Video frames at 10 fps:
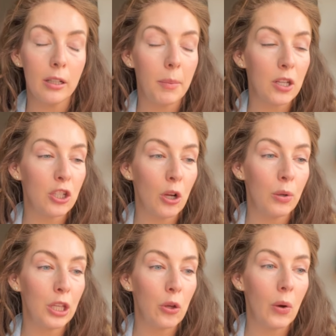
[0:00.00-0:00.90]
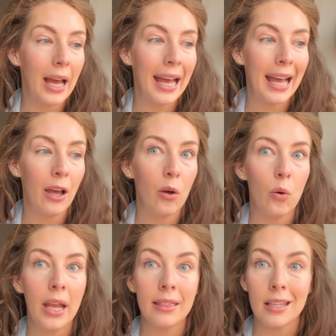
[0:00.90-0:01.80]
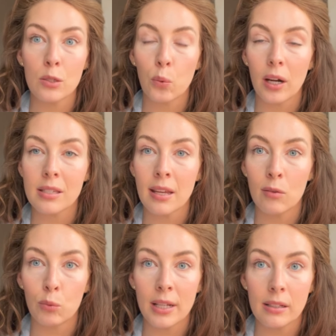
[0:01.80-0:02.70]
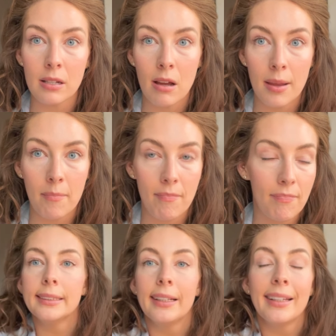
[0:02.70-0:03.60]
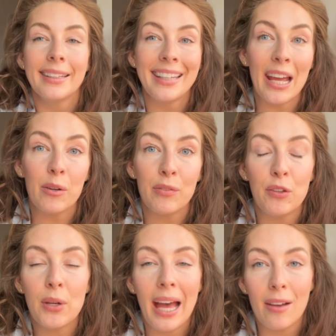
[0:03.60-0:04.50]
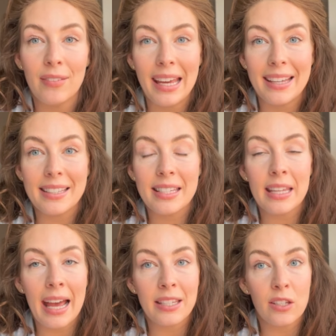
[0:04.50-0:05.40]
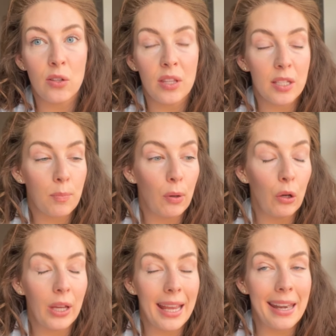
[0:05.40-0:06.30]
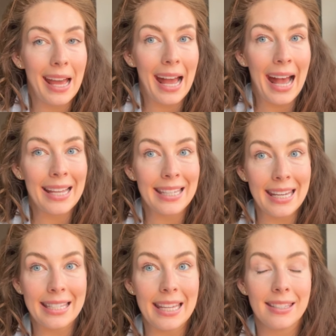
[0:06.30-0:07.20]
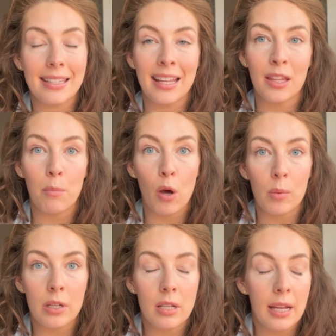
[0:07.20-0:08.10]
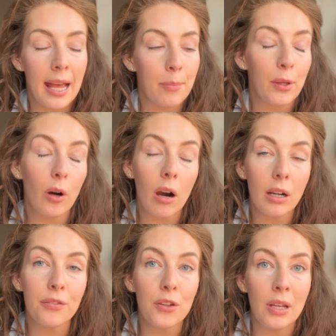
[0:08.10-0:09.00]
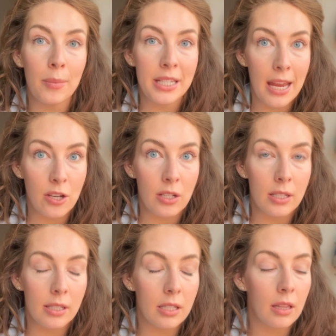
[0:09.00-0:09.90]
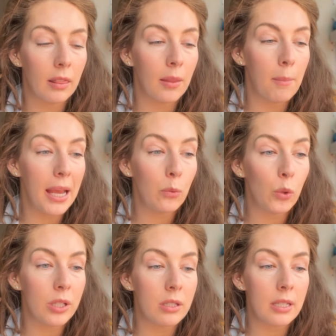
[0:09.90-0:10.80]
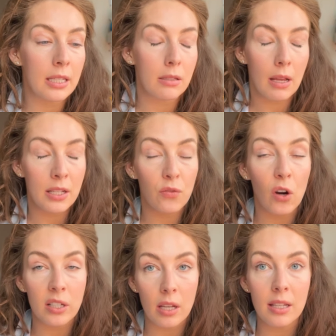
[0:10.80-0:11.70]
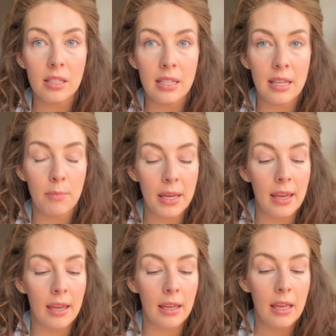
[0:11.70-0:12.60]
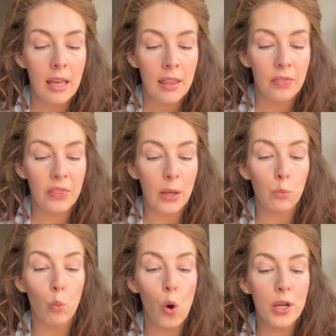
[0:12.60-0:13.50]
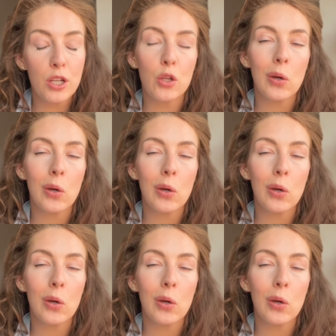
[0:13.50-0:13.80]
by showing you how this works in real time. Now, a few caveats as to this plugin as it exists at the moment, and there are a few limitations. The main ones, as far as I can see, being that one, you